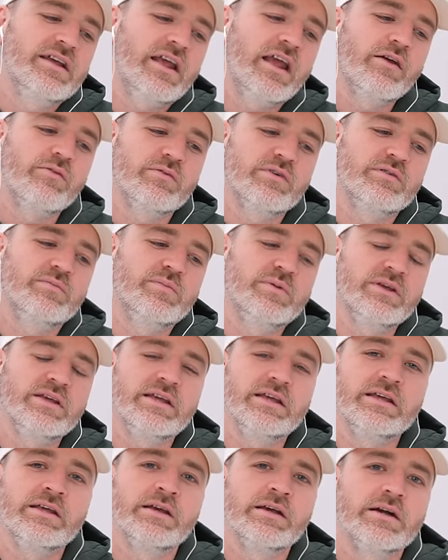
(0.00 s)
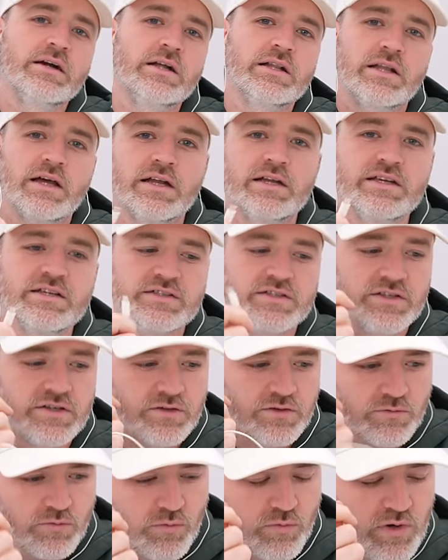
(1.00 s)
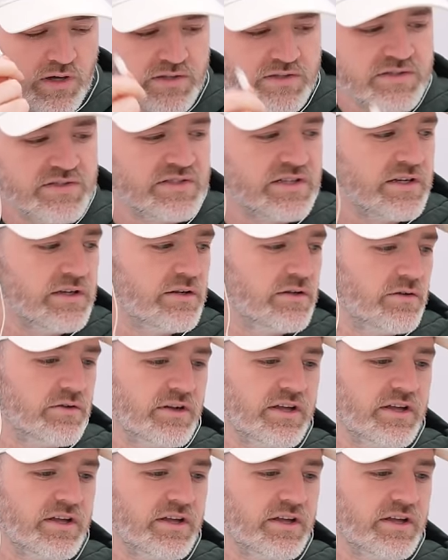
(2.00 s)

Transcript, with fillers: it would be a lot easier, one singular